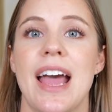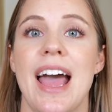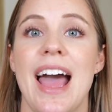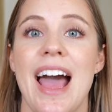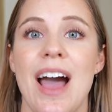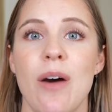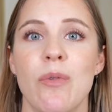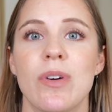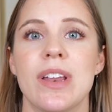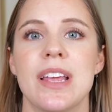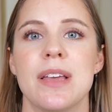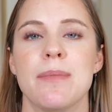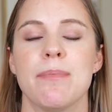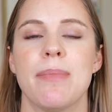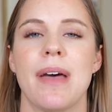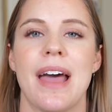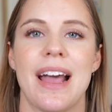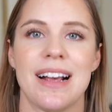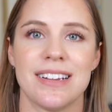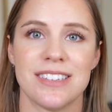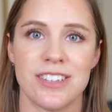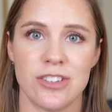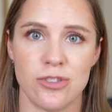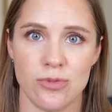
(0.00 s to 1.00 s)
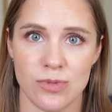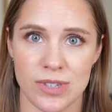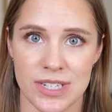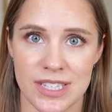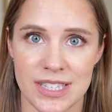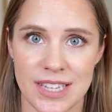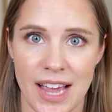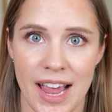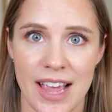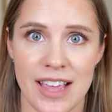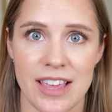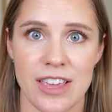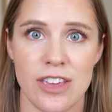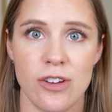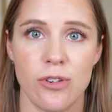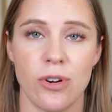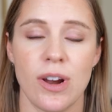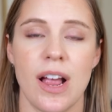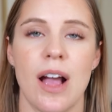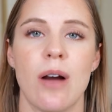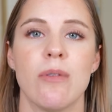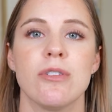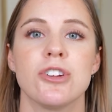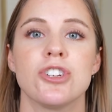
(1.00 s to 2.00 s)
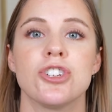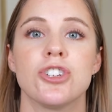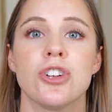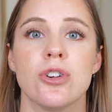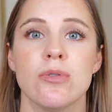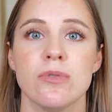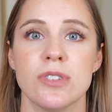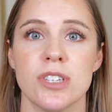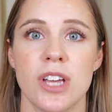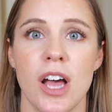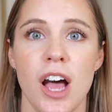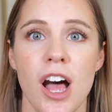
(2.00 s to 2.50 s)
how it impacts your psyche or how it shows